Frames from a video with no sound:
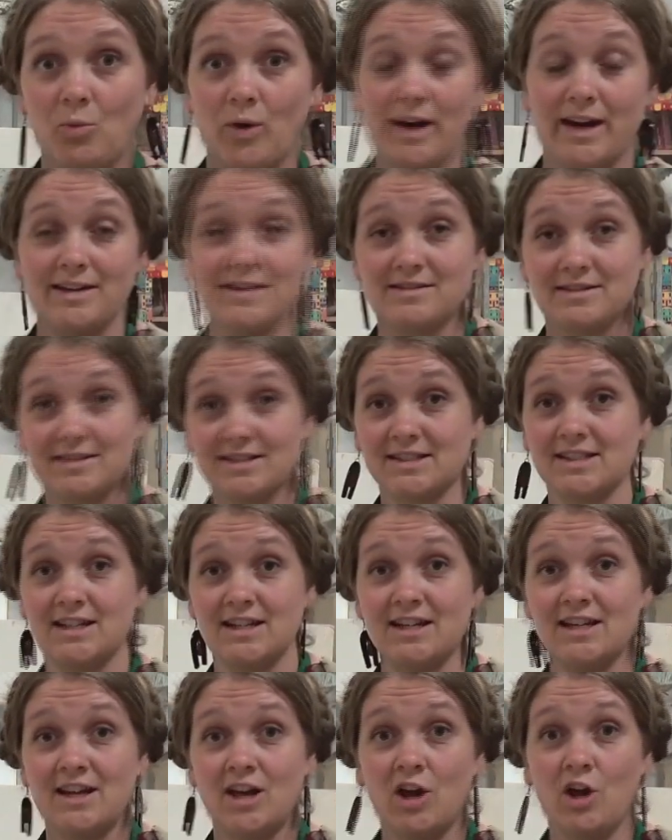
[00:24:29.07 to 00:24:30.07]
wait to
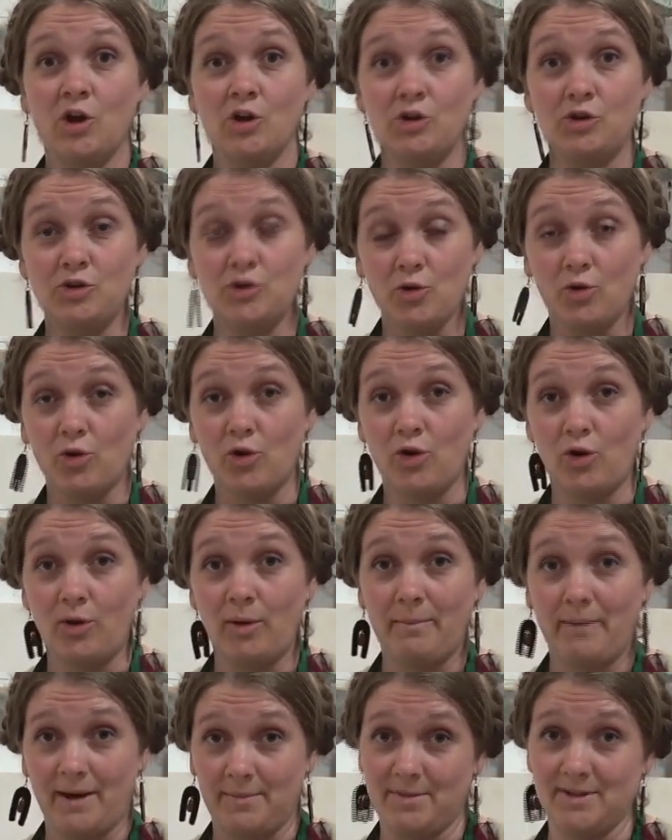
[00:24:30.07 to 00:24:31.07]
see your
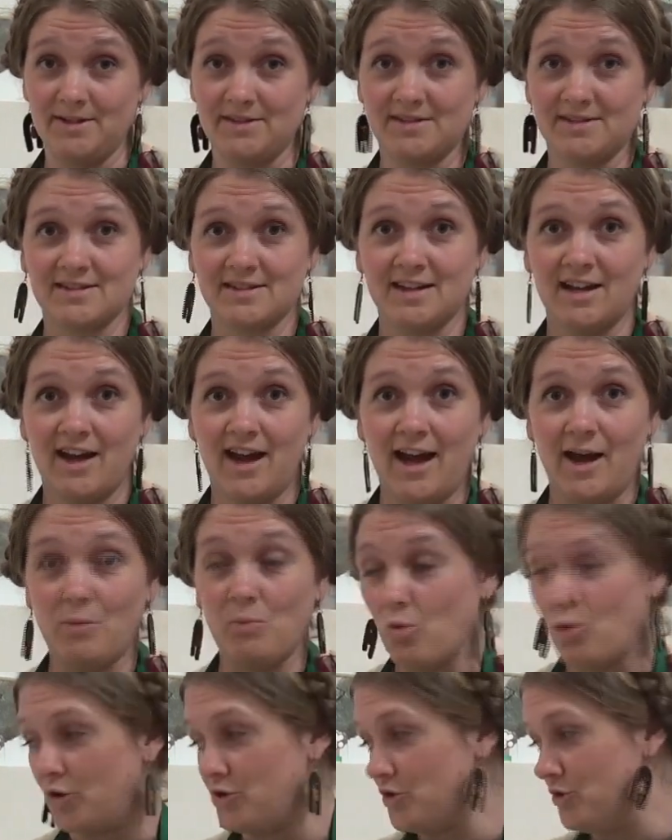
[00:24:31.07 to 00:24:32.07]
puppets and
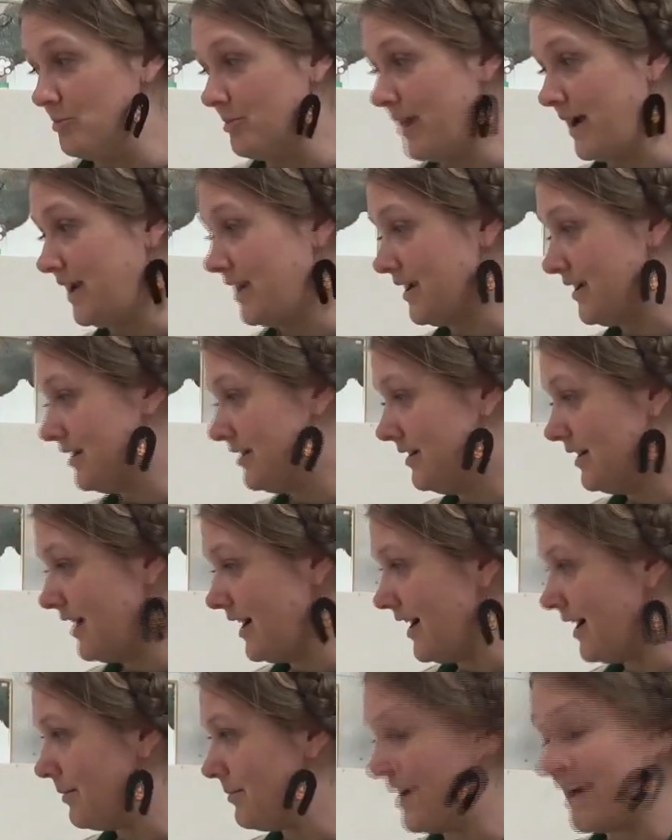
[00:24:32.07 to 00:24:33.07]
what you make
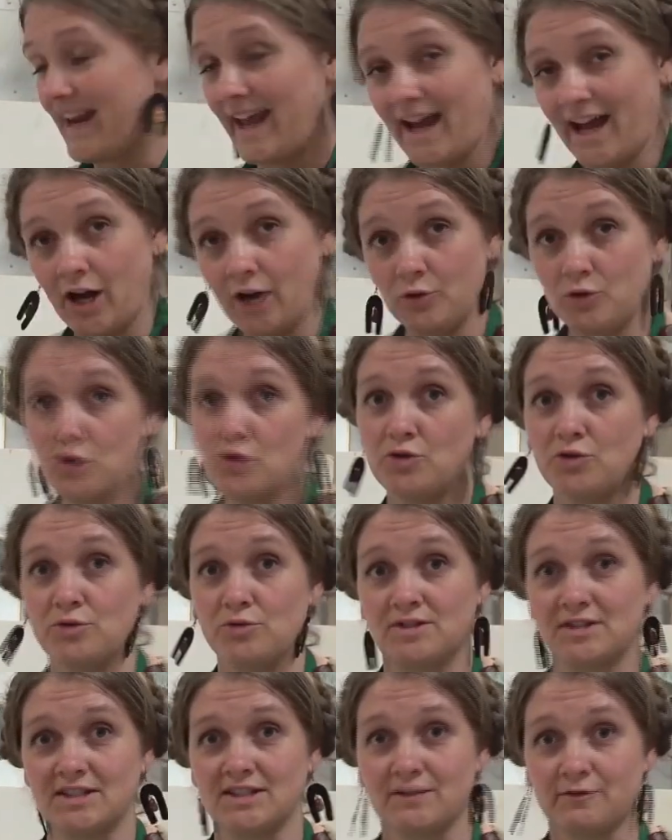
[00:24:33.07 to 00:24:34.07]
and how you
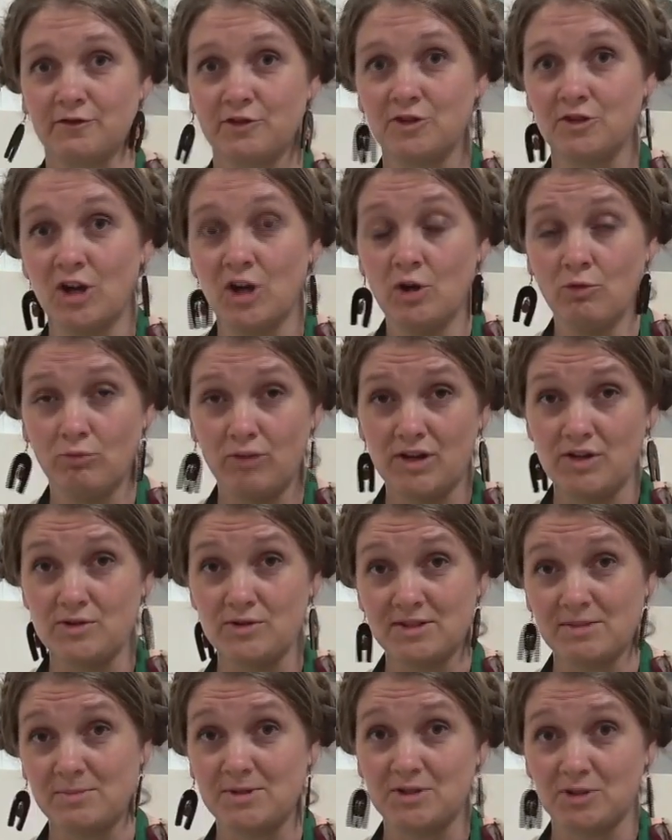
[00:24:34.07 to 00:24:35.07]
use the different
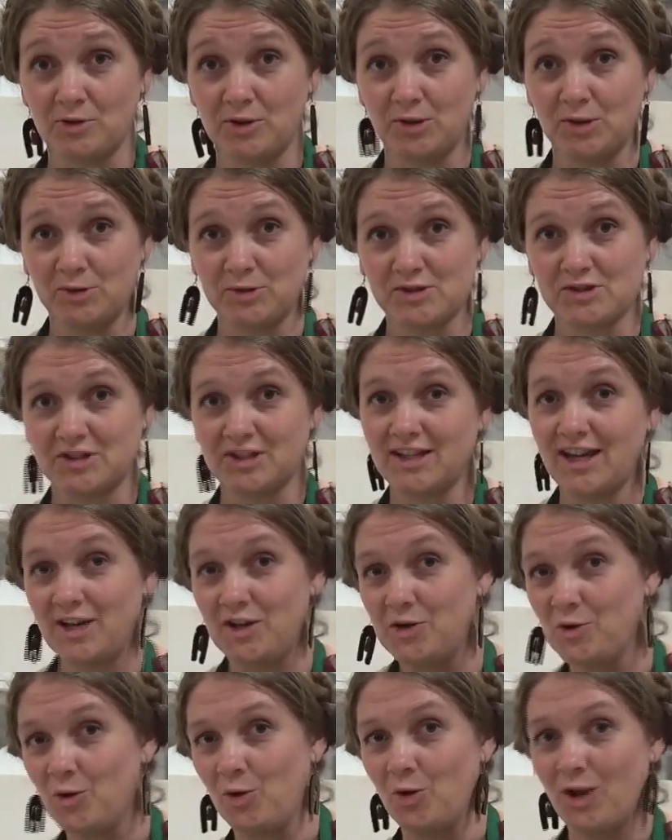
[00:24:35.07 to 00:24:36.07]
reuse materials to get
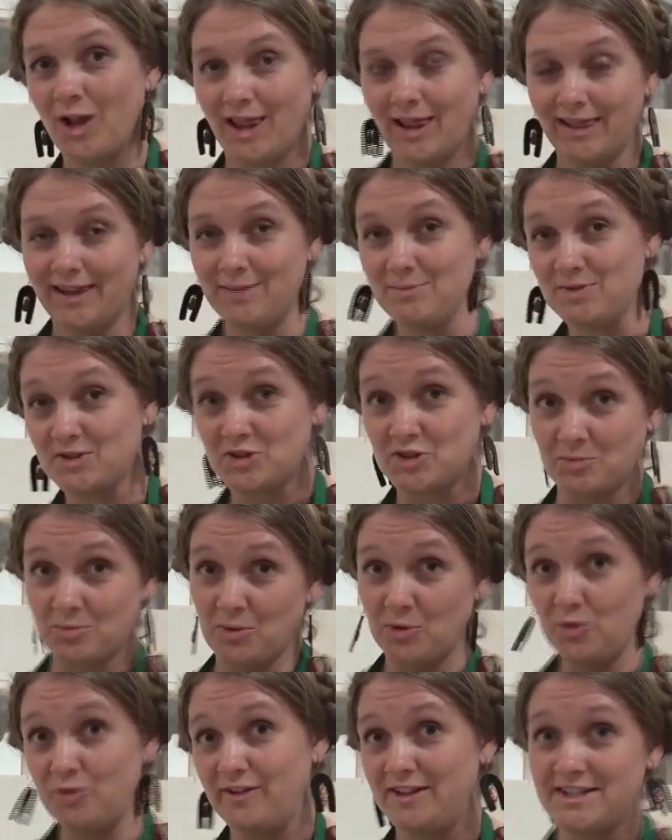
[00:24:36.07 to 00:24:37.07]
your limbs to
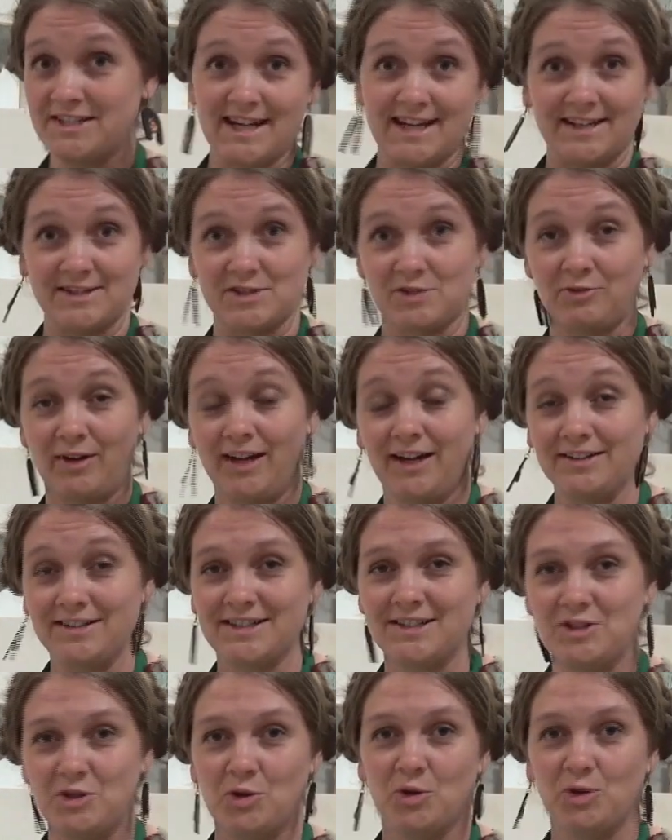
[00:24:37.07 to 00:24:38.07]
move and dance around
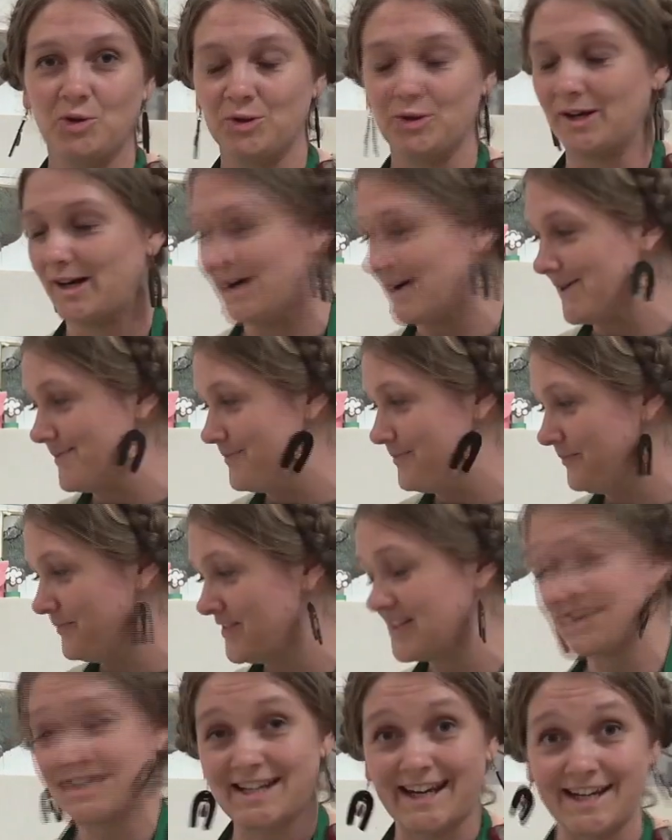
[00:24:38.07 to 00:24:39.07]
in your
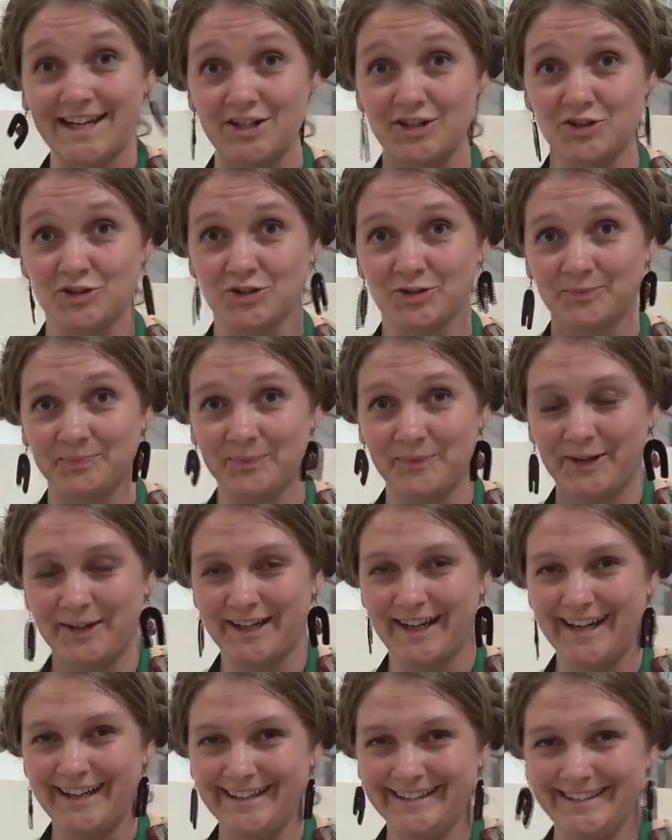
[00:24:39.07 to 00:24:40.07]
stage,
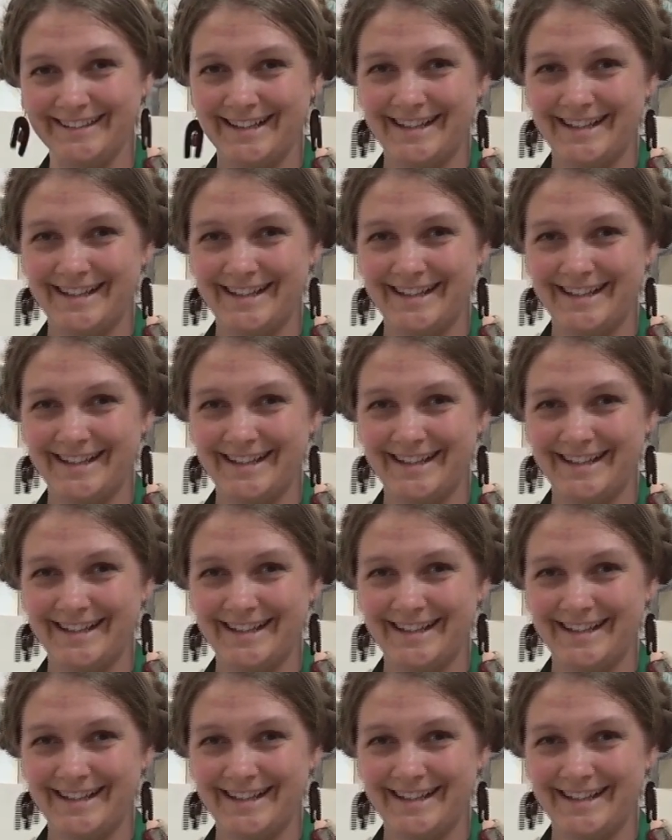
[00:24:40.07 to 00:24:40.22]
okay?